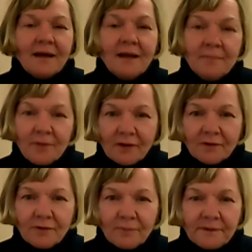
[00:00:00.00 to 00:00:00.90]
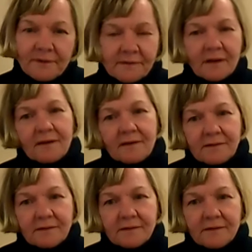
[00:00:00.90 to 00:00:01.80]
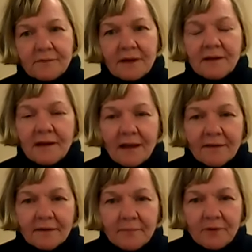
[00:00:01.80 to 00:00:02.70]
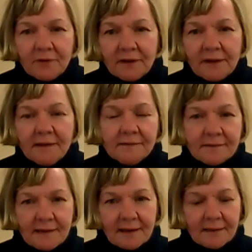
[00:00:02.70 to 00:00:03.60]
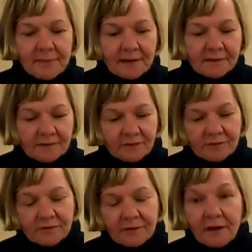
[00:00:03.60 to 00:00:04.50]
Hi, I'm Paula Kulpitz, and this is the Reading Catholic Community Daily Message.